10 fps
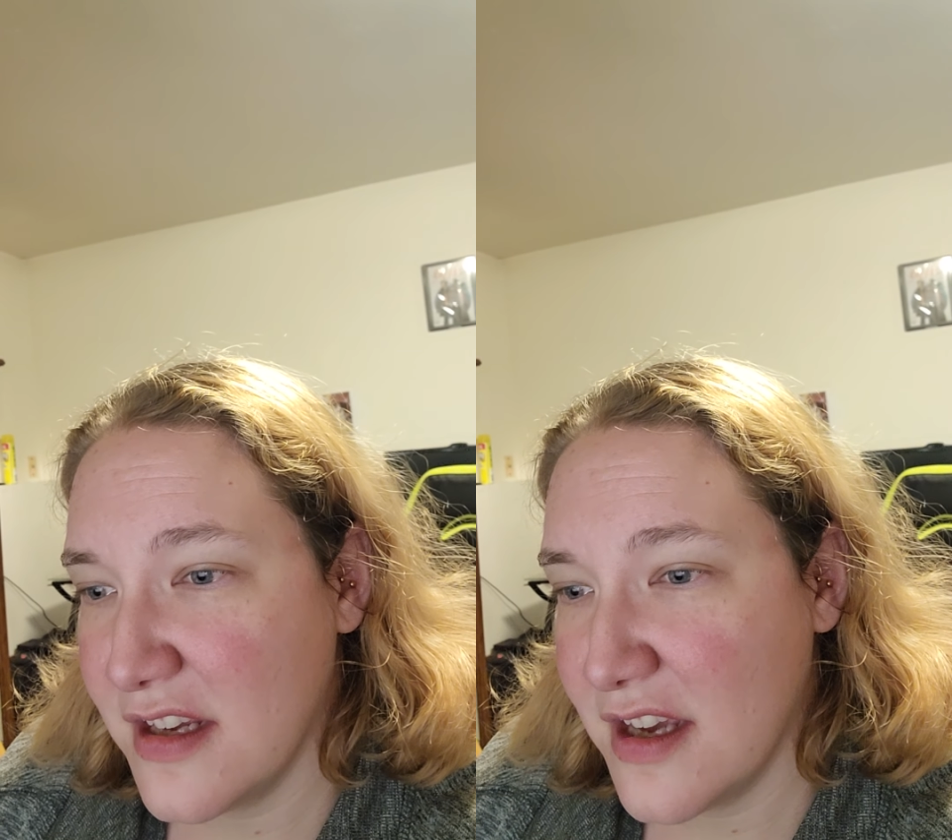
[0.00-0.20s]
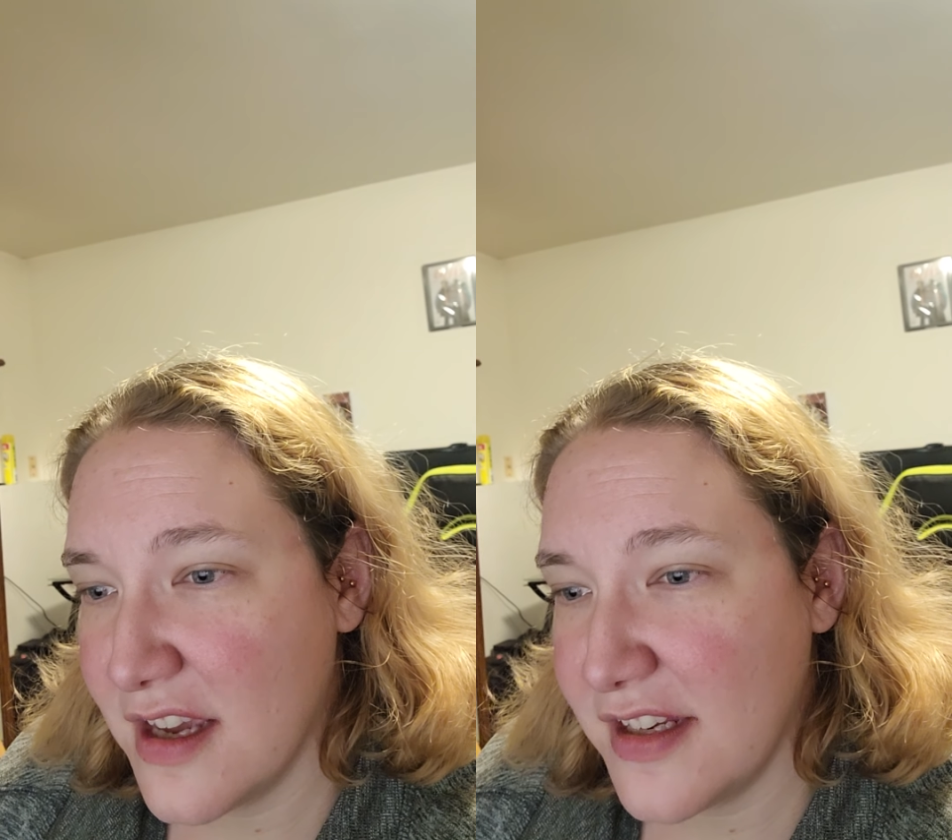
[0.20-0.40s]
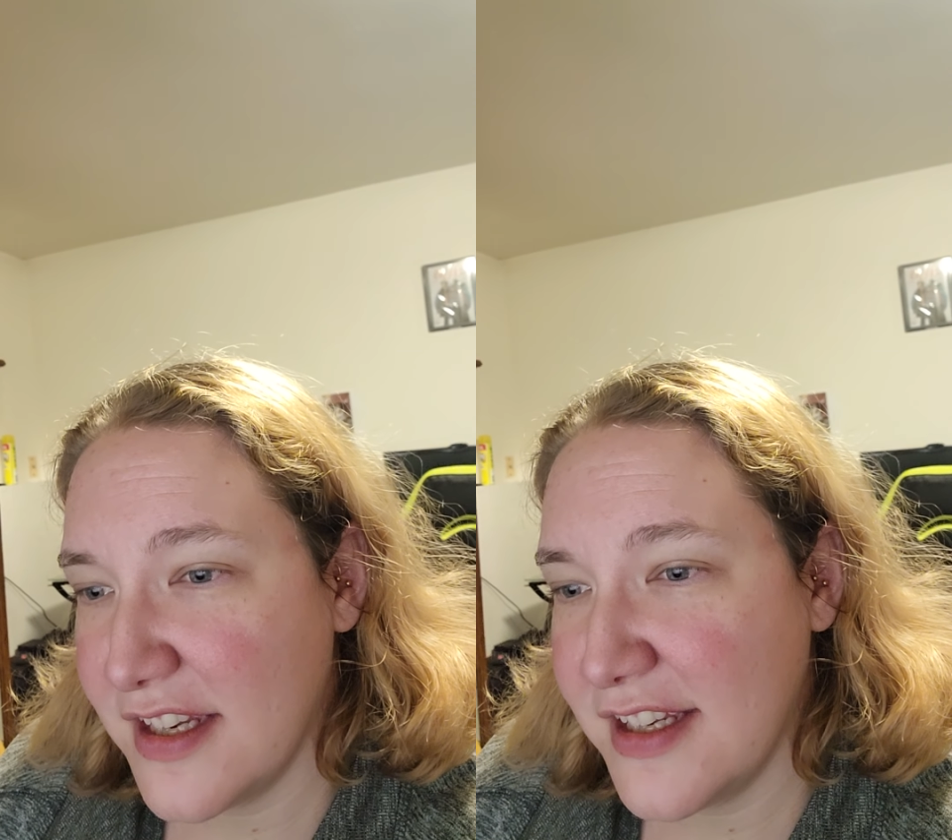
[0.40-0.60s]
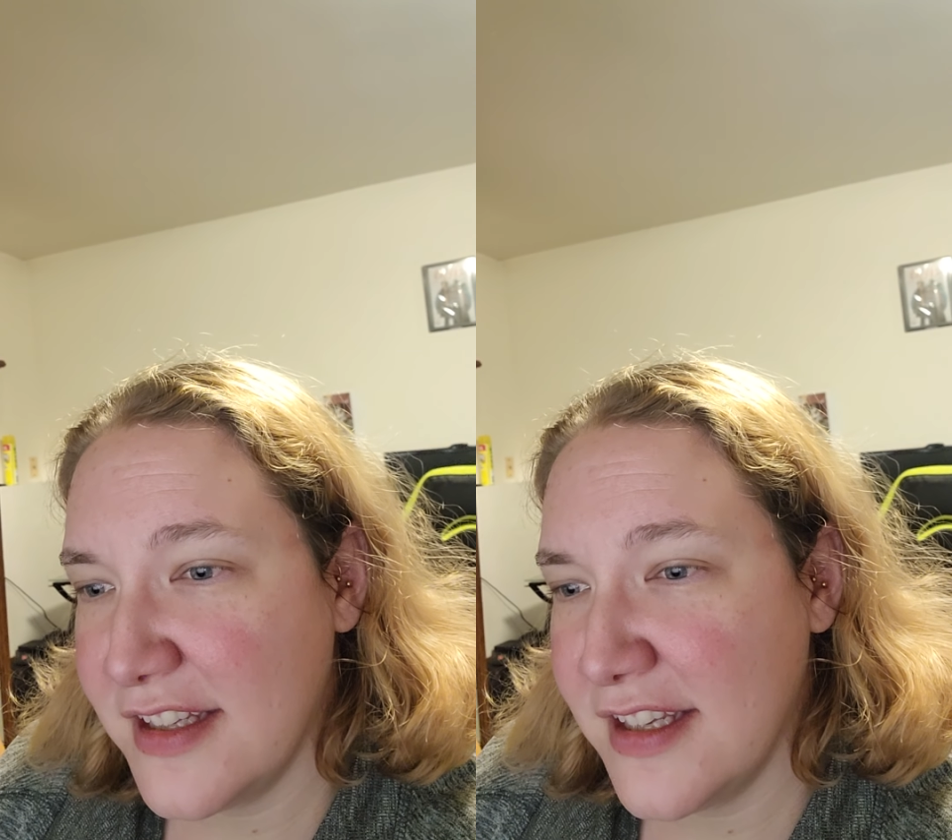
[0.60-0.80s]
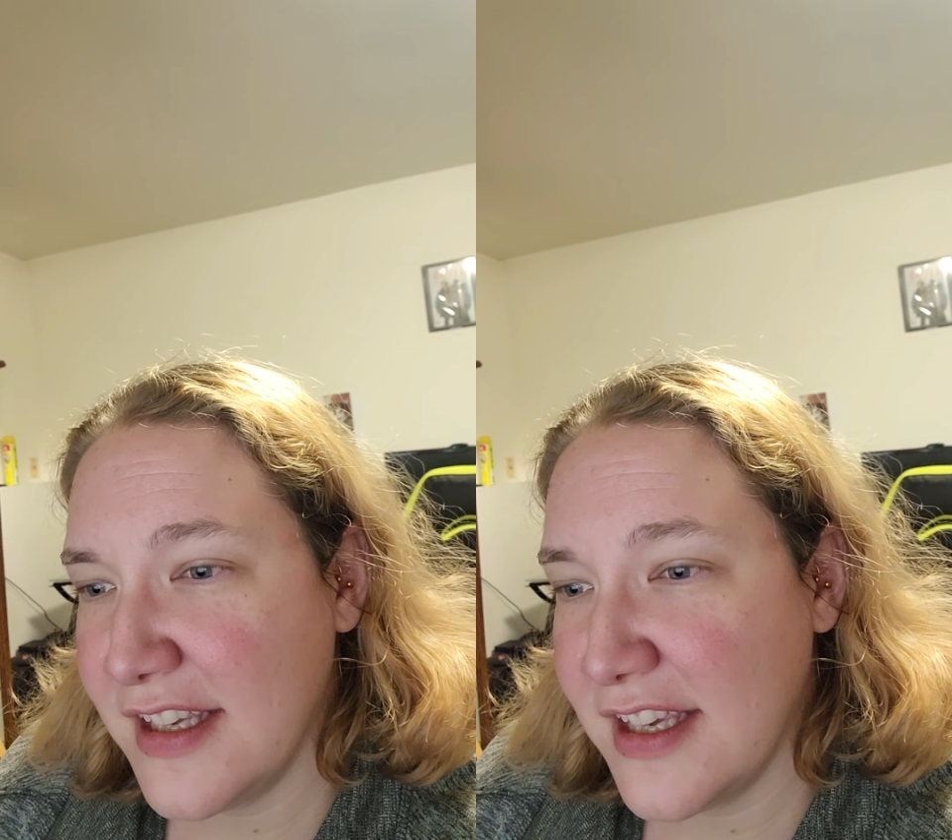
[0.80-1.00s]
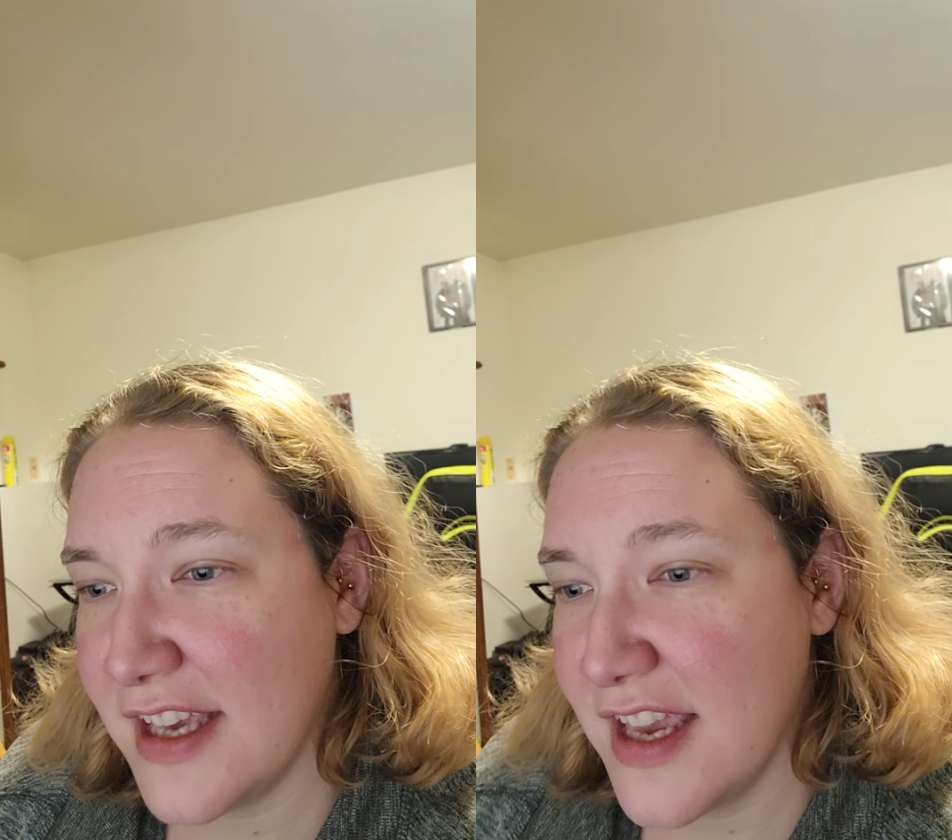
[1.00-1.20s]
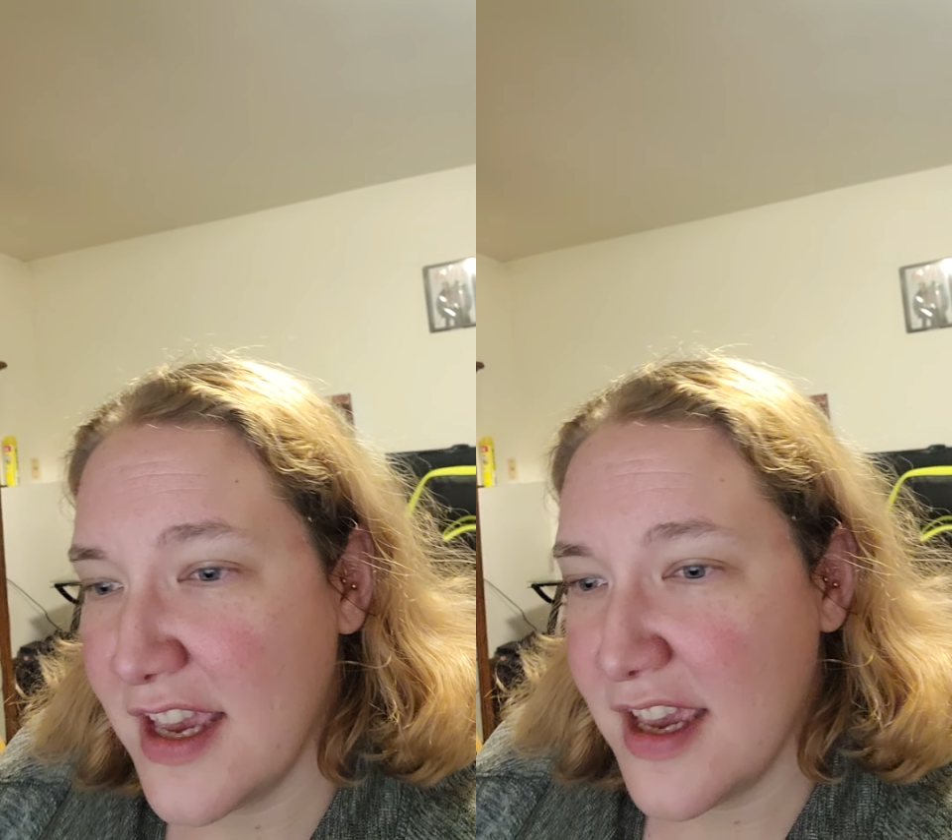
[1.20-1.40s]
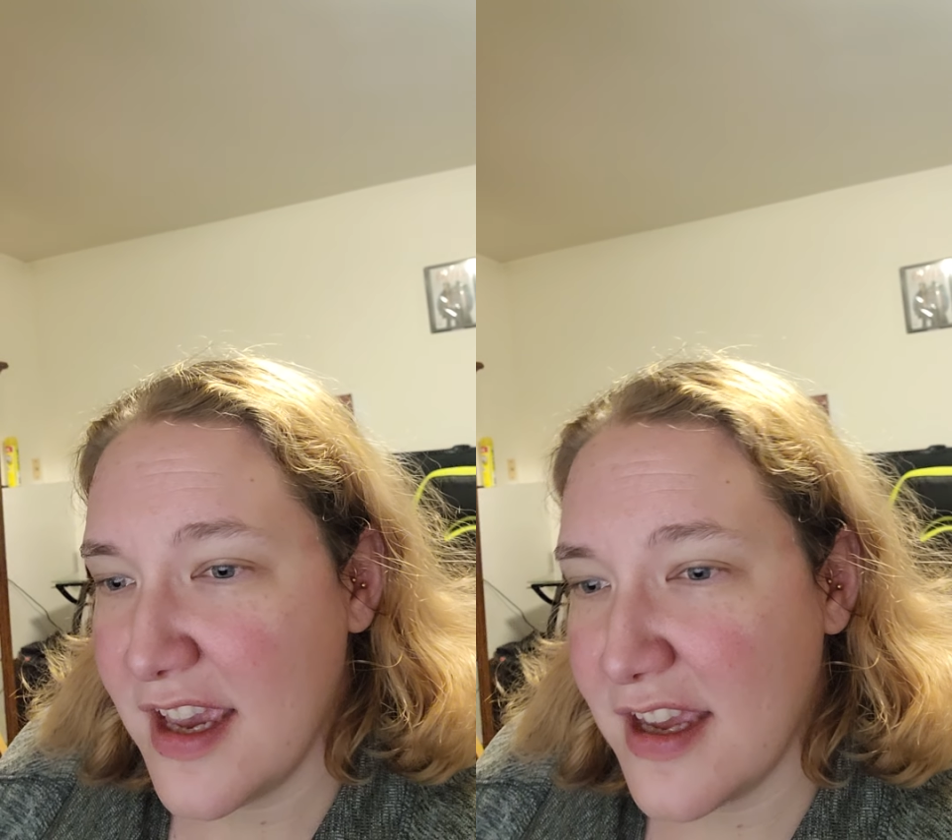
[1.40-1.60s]
identity,
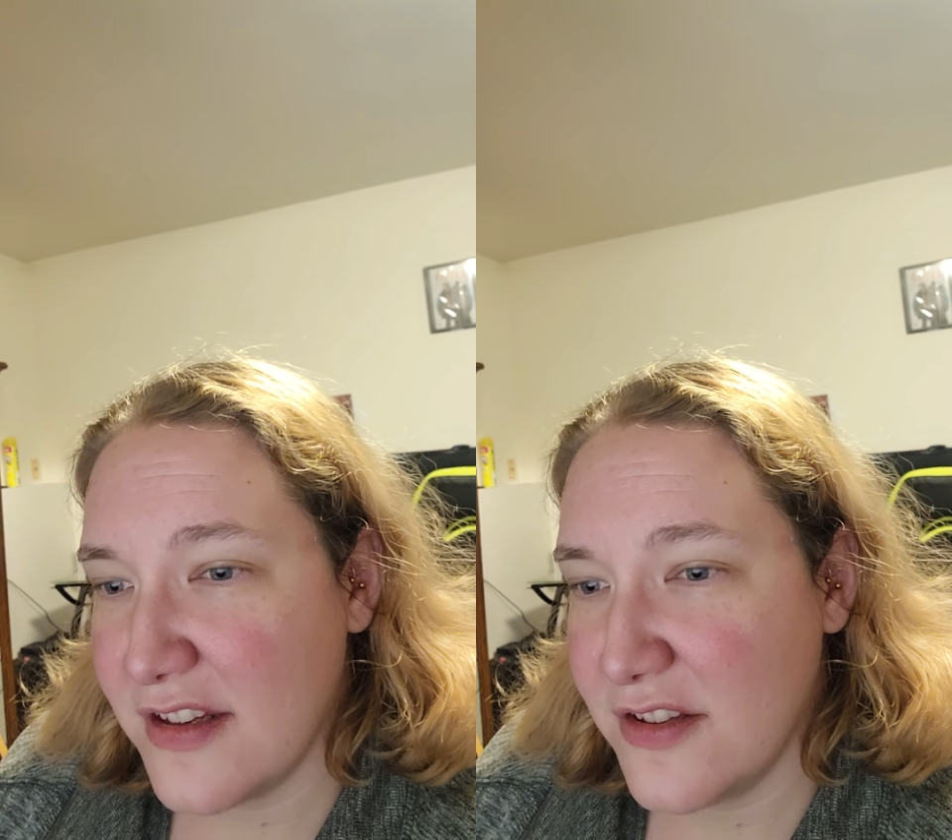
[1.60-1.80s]
and